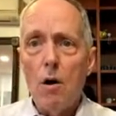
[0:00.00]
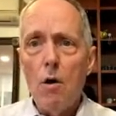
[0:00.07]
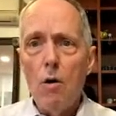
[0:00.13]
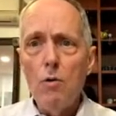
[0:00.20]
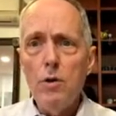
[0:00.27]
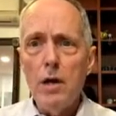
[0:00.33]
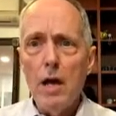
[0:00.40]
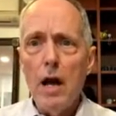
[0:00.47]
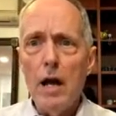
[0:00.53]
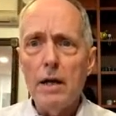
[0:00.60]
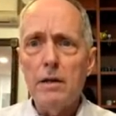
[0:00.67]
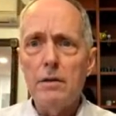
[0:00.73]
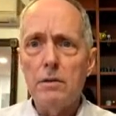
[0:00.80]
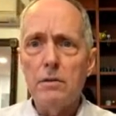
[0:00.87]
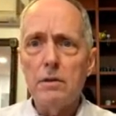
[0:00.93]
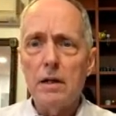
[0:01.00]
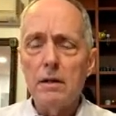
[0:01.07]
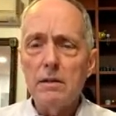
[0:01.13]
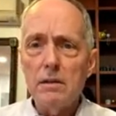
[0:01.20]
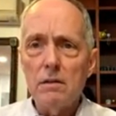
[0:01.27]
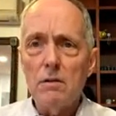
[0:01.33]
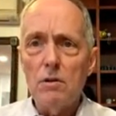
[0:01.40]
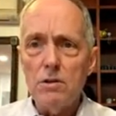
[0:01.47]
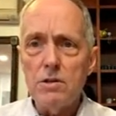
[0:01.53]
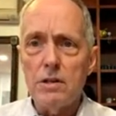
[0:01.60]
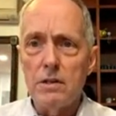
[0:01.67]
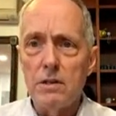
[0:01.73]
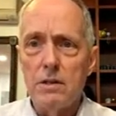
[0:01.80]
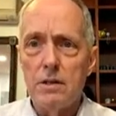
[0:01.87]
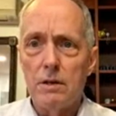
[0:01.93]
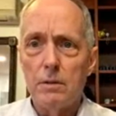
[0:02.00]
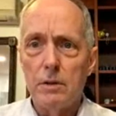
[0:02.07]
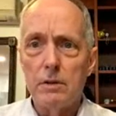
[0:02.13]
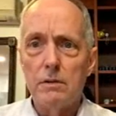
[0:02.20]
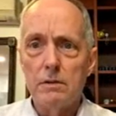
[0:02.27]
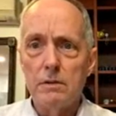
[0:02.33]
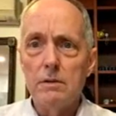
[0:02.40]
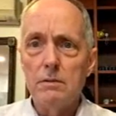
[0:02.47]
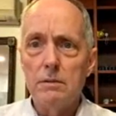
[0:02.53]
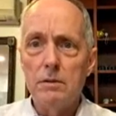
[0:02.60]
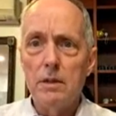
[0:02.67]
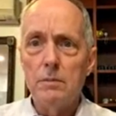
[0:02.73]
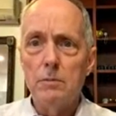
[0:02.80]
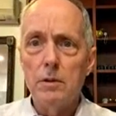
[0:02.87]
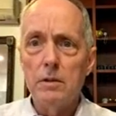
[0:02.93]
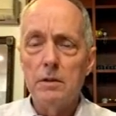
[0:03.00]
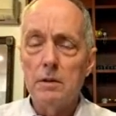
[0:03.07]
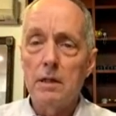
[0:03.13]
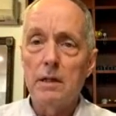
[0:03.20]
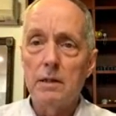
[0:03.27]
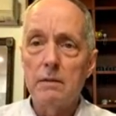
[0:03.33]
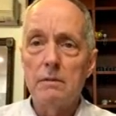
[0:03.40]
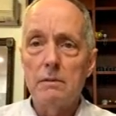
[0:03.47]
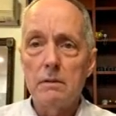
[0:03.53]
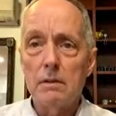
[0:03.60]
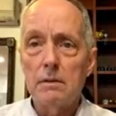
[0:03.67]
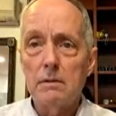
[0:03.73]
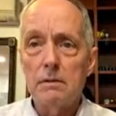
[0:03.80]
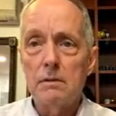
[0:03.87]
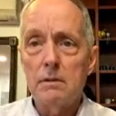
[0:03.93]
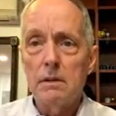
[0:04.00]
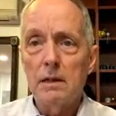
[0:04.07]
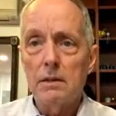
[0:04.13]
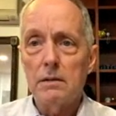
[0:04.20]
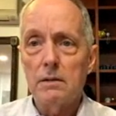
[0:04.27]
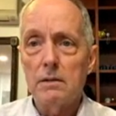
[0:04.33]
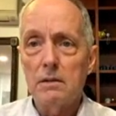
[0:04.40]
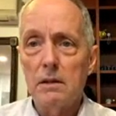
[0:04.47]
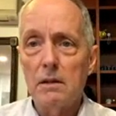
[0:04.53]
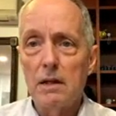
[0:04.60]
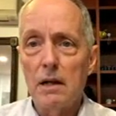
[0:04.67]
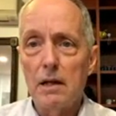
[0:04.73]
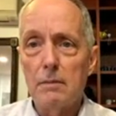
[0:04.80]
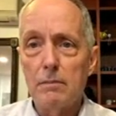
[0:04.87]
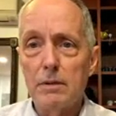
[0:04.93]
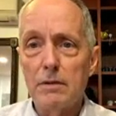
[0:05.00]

Oh, yeah, I could do that. So, of course, you could do it, you dimwit. Again, I didn't actually say that.